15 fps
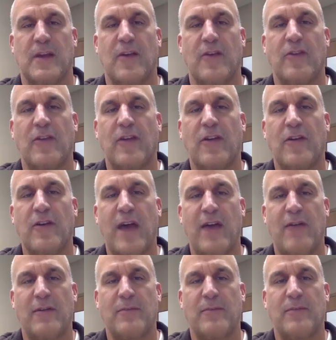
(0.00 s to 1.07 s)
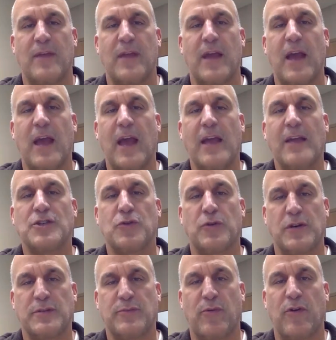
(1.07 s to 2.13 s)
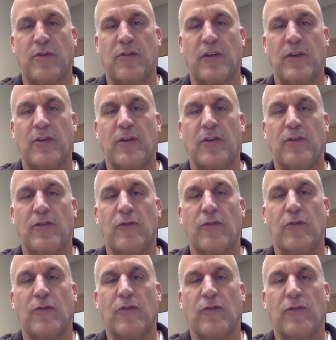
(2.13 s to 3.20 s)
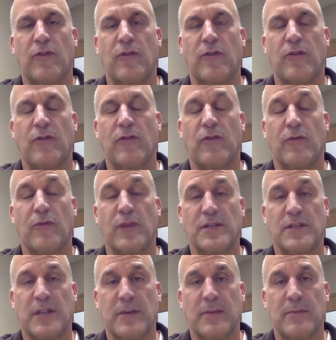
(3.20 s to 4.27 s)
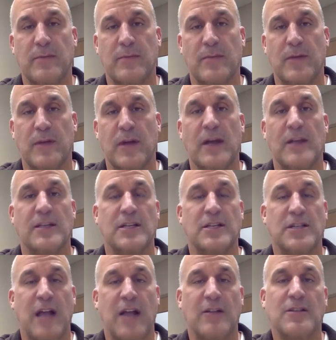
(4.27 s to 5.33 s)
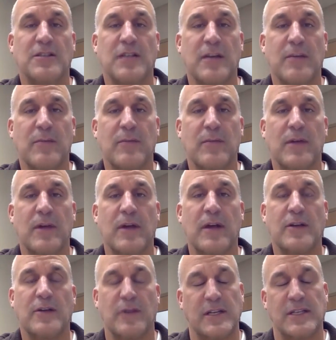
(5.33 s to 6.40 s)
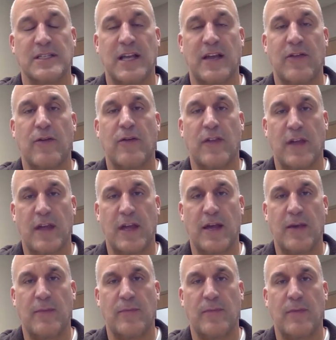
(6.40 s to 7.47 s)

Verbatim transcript: So there you have it eight choice boards that you can use with your students to enrich them, to challenge them, and to extend their thinking.